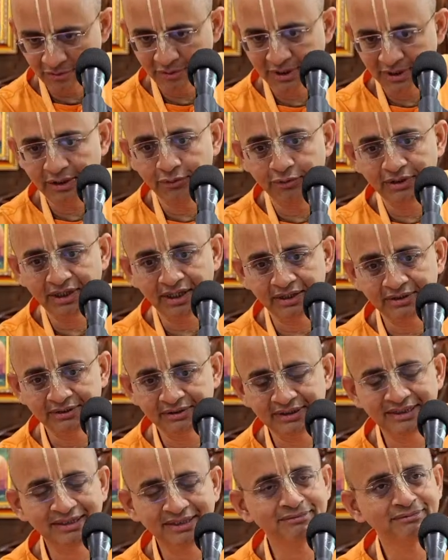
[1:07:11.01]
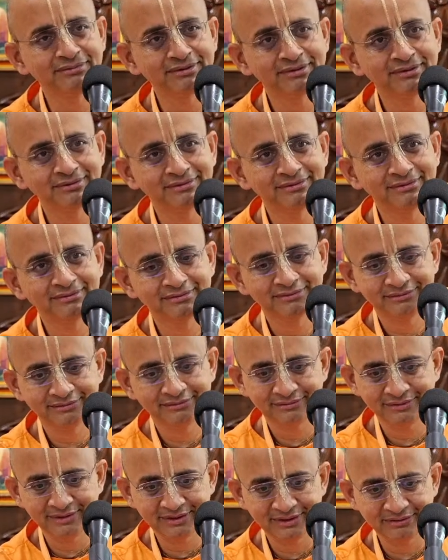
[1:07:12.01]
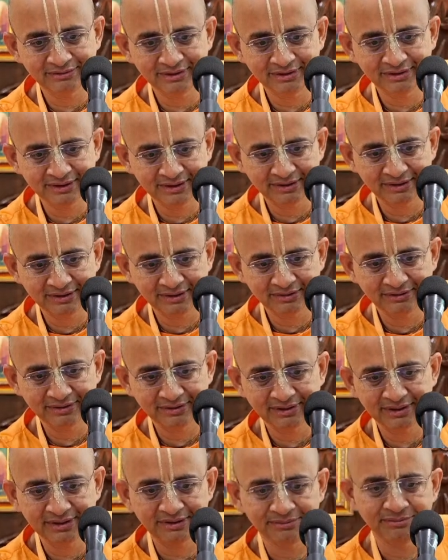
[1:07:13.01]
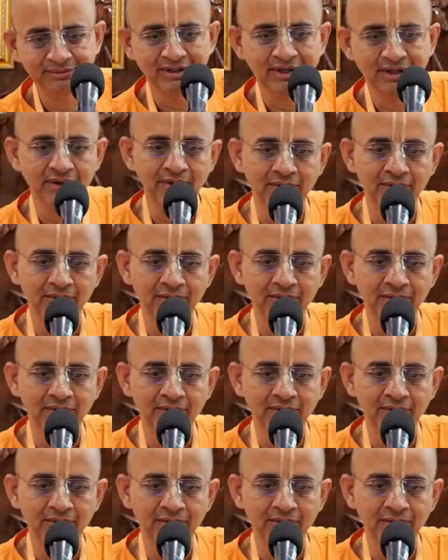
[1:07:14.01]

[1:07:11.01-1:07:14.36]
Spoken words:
Only who can see him? Shivaskar talking to him.